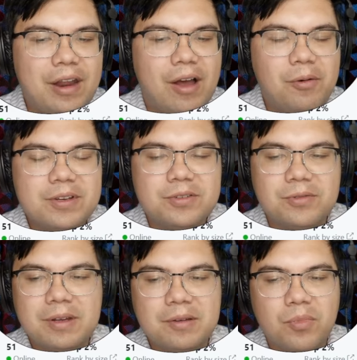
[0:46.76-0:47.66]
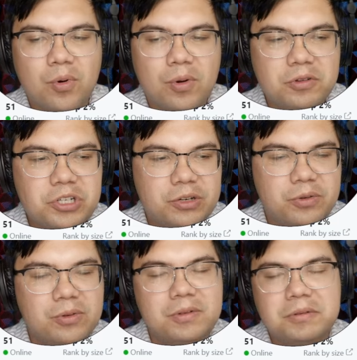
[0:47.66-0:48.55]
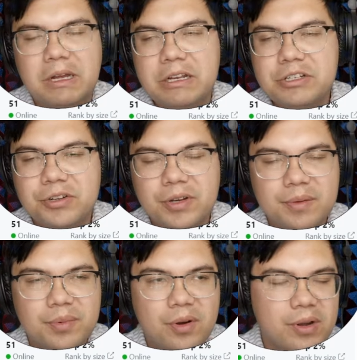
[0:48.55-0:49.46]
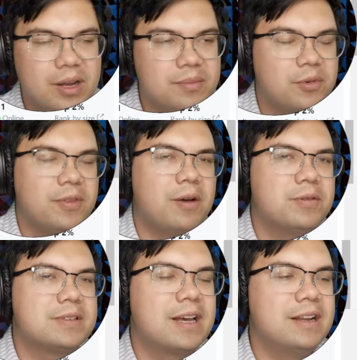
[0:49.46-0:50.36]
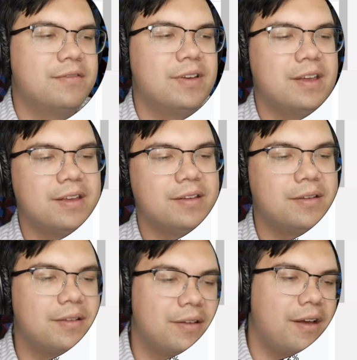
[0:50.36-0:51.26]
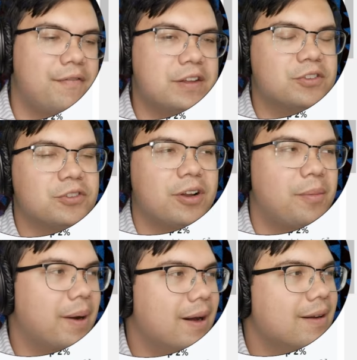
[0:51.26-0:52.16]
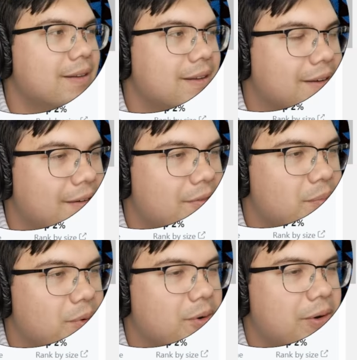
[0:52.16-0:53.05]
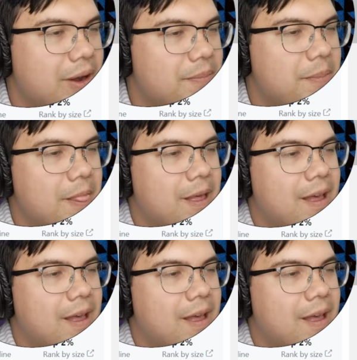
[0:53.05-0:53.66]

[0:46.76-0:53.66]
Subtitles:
Now, I went to a more general engineering program where that was kind of a feature, not a bug of the program.